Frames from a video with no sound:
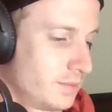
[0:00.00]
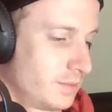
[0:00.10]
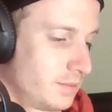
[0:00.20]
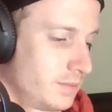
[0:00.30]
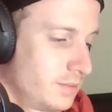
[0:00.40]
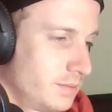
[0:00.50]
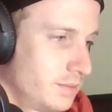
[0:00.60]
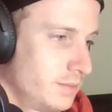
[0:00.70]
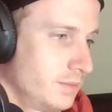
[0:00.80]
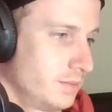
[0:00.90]

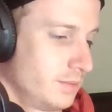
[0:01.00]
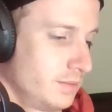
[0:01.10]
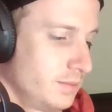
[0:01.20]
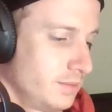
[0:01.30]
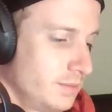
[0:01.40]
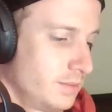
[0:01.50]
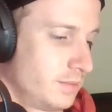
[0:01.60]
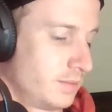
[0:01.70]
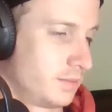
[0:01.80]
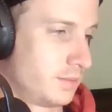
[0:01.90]

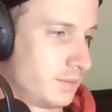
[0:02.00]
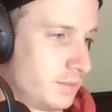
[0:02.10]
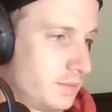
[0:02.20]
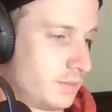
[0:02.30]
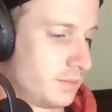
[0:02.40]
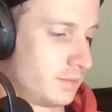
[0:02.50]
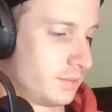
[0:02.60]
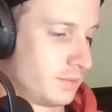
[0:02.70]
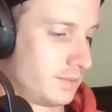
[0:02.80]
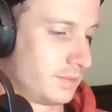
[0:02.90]

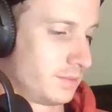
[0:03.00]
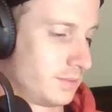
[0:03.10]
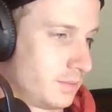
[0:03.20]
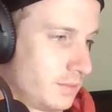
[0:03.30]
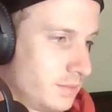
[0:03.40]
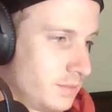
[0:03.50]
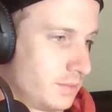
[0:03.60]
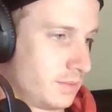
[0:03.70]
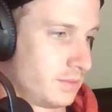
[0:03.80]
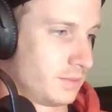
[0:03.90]

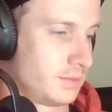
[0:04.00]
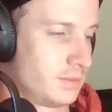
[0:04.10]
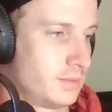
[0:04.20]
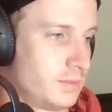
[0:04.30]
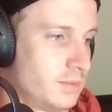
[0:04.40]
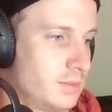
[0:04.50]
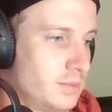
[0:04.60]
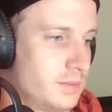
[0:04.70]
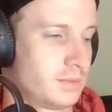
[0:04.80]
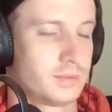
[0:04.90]

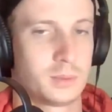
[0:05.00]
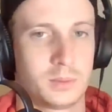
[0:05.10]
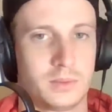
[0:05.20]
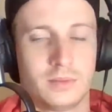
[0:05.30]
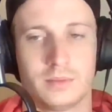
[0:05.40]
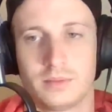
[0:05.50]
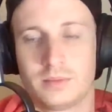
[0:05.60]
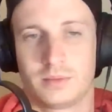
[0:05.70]
The person shown says nothing.